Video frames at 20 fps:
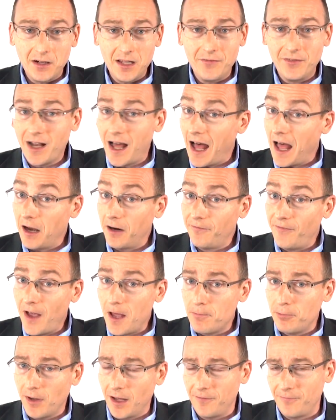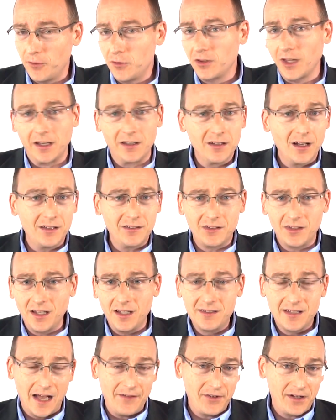And even higher fat plant foods like nut
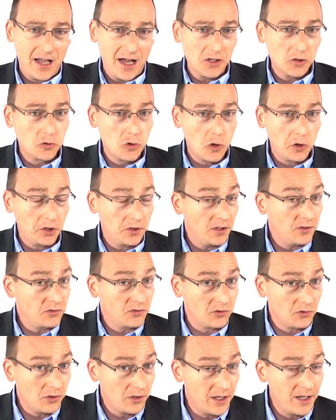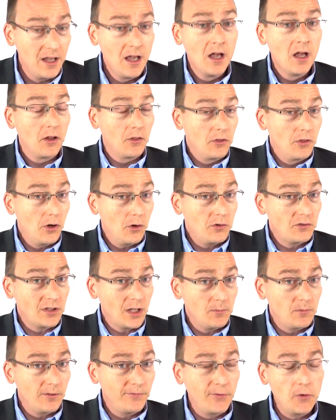seeds, avocado, coconut, soy, those
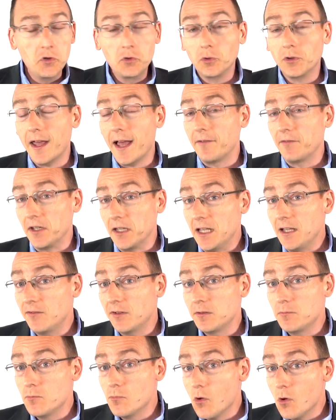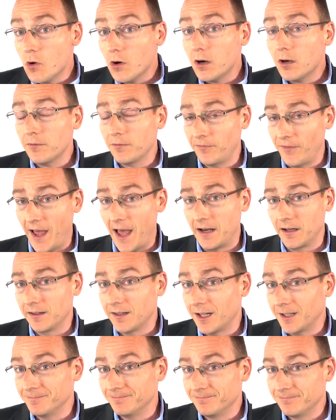types of foods will have even more fat
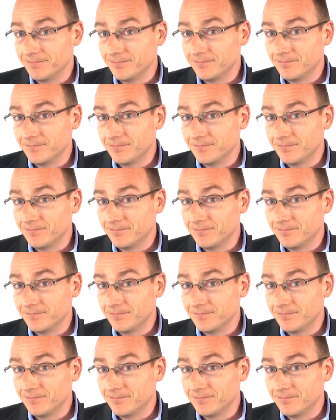in them.